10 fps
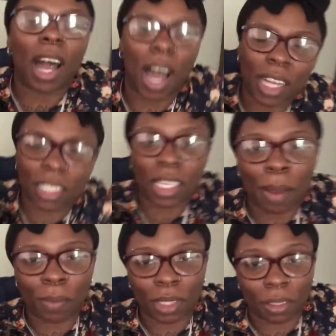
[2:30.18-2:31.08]
I just
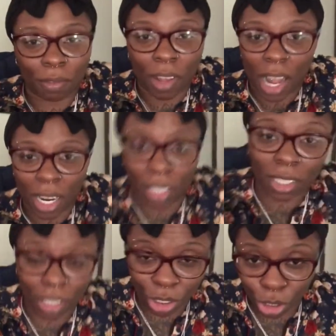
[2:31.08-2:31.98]
happened to find
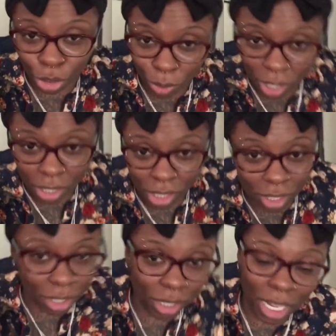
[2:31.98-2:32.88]
the
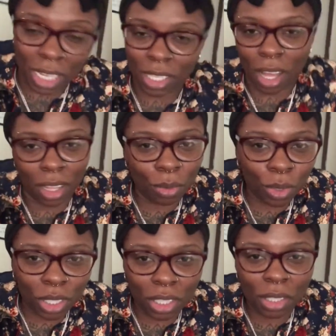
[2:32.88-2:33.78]
situation. That's all it
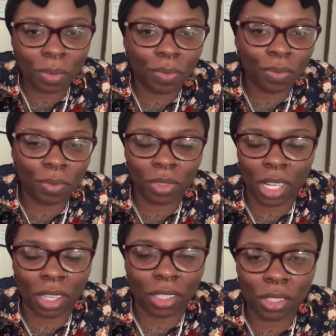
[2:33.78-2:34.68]
was.
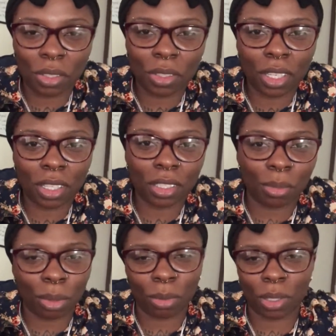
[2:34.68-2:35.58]
Nothing to it.
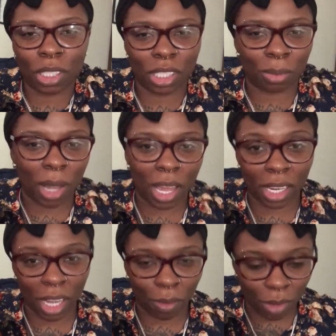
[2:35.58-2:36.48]
And people were just mad
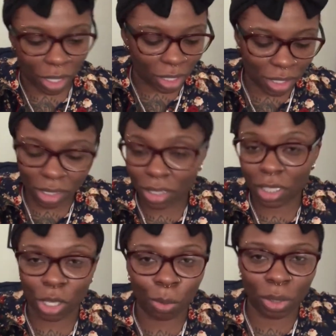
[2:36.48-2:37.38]
in their feelings.
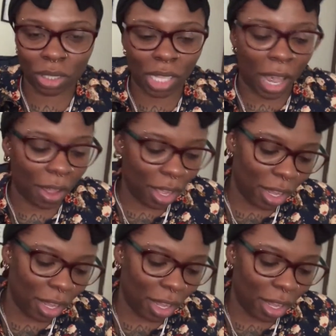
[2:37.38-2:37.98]
Simple as that.